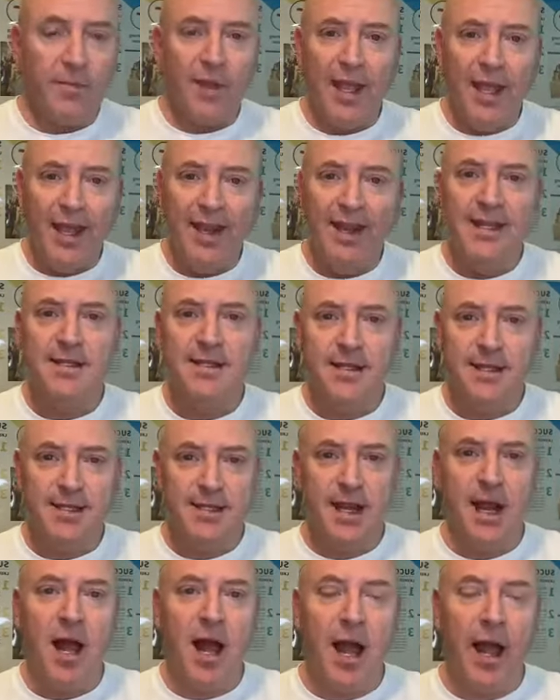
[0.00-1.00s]
It is
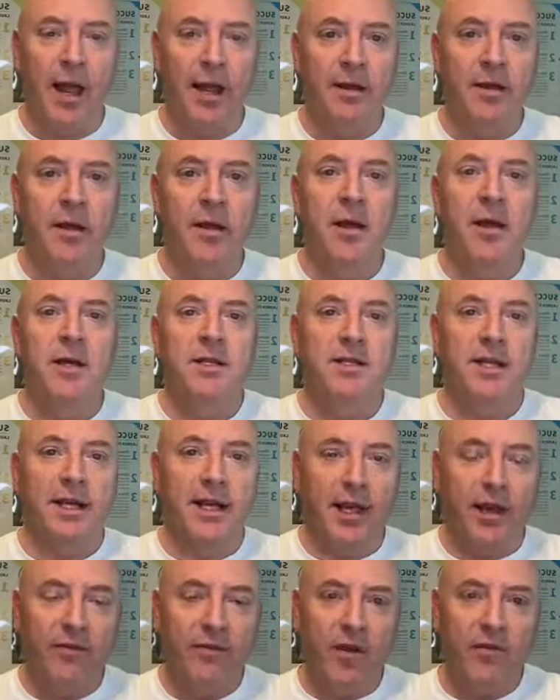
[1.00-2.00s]
designed to
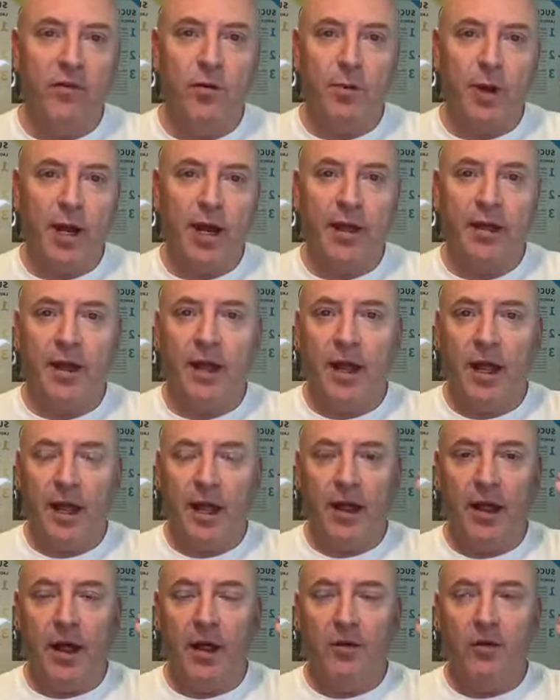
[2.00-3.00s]
give everybody
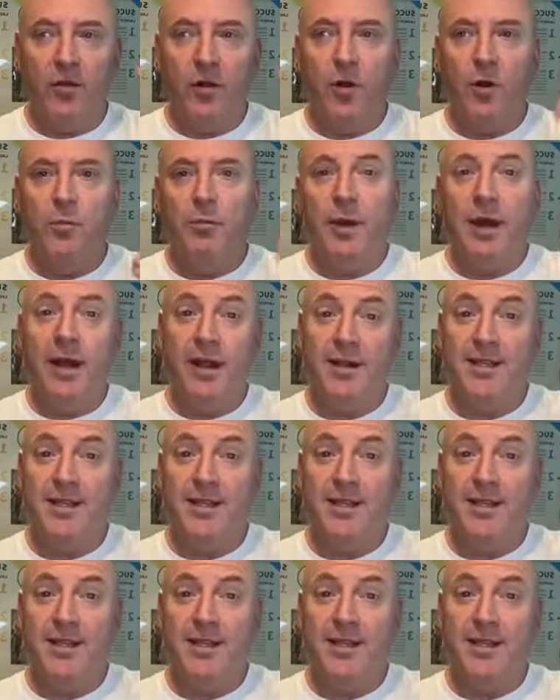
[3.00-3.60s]
a little bit,